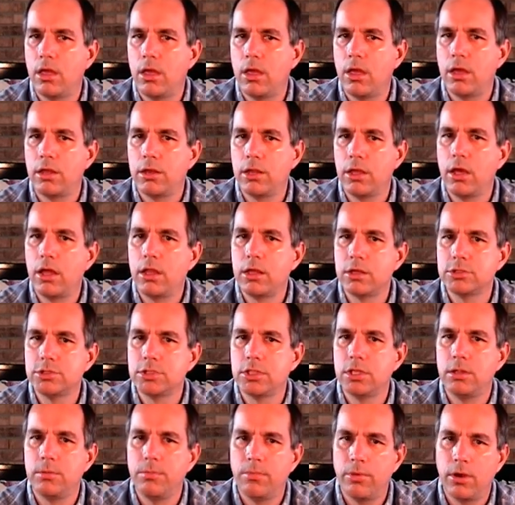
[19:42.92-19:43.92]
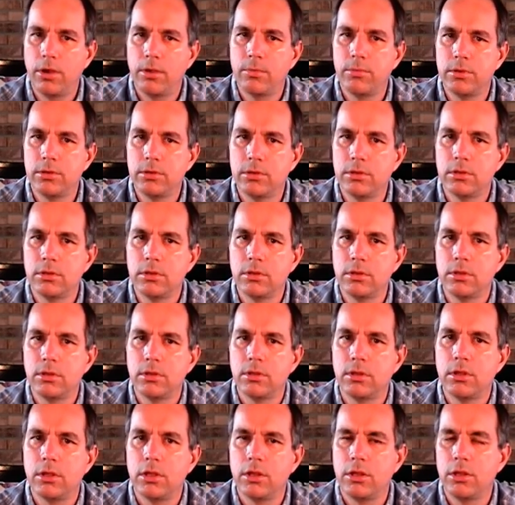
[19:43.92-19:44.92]
audiology department
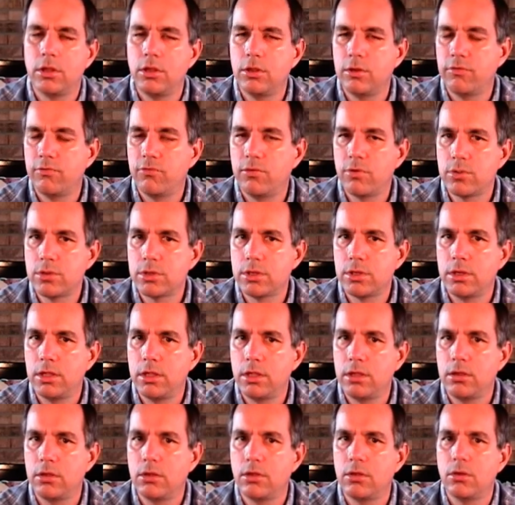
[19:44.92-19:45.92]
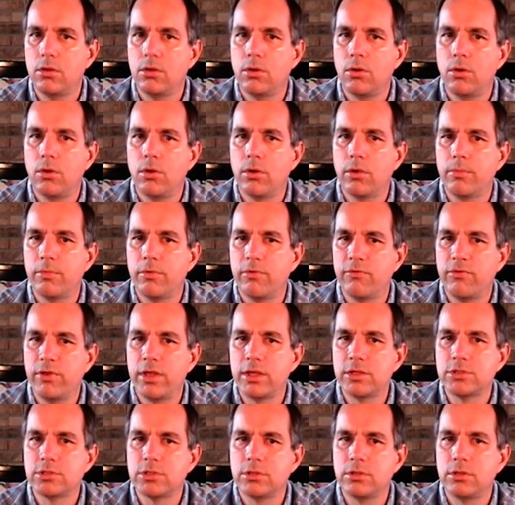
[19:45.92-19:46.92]
in a university or a
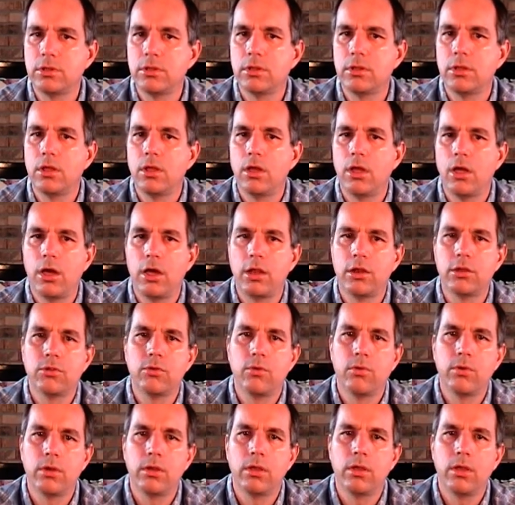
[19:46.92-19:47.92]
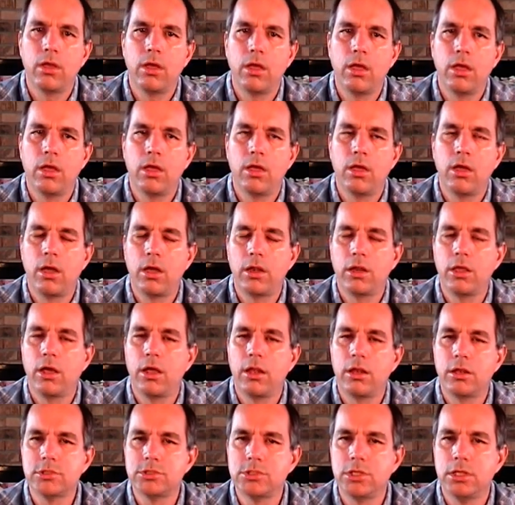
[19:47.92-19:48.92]
professional
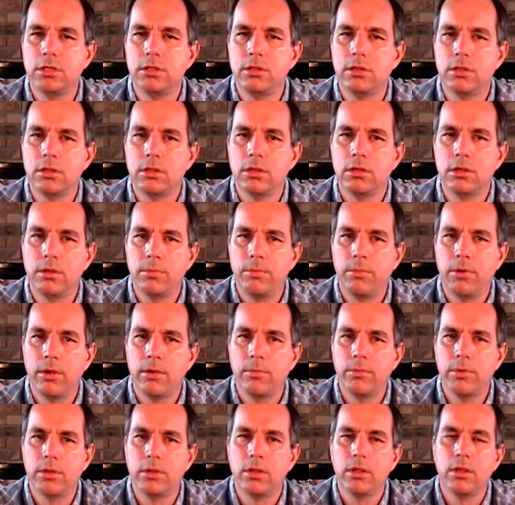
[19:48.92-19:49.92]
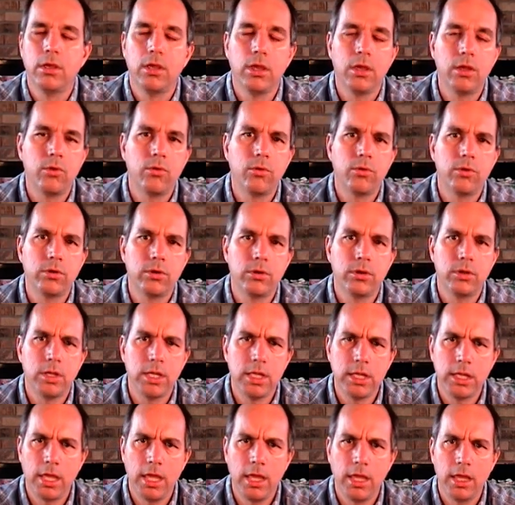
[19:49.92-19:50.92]
audiology department in order to
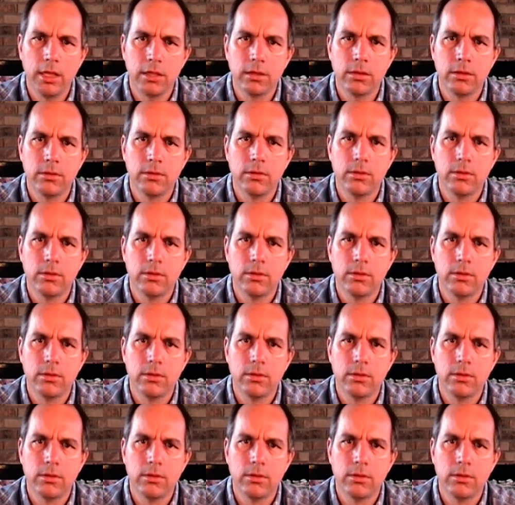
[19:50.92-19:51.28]
detect